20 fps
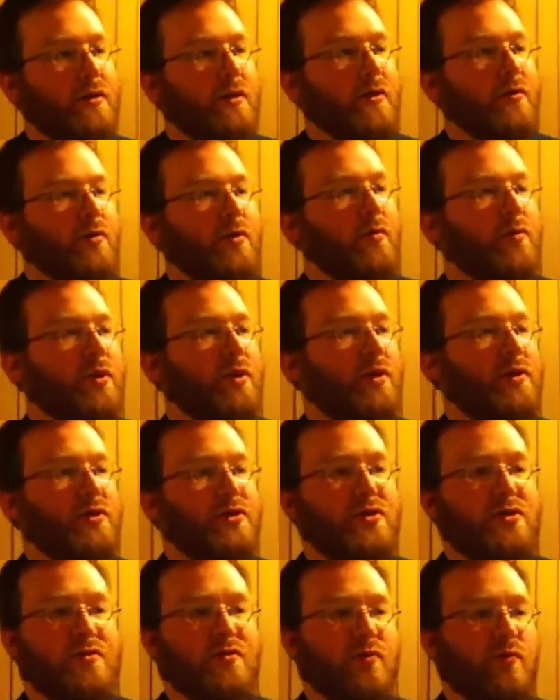It would have been
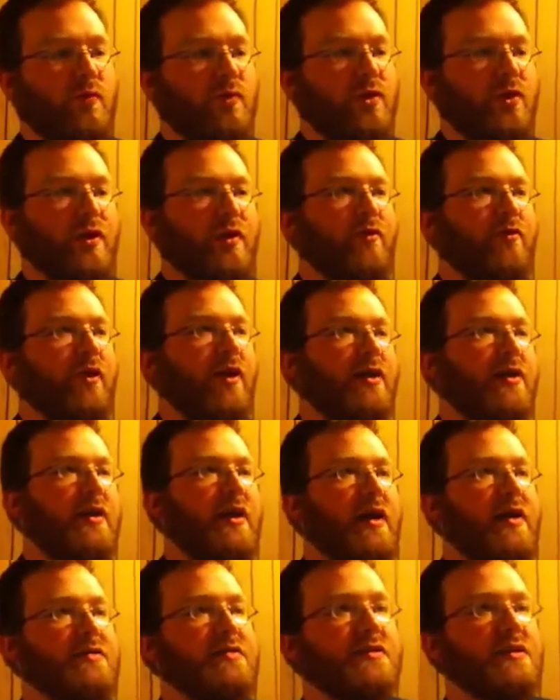just really
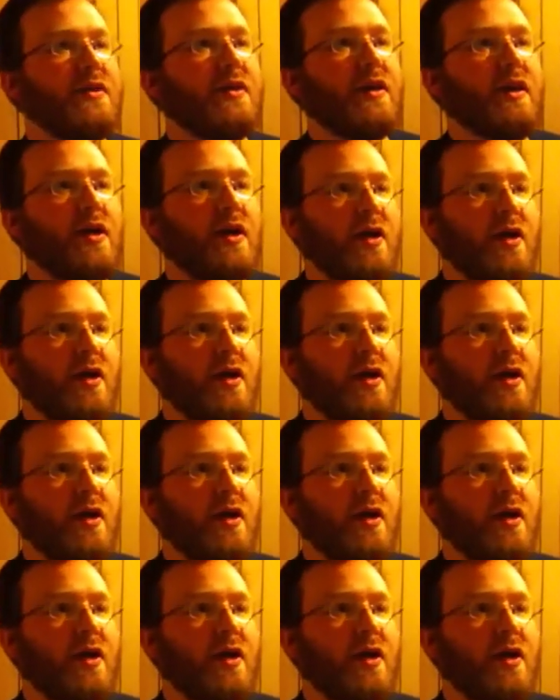fantastic.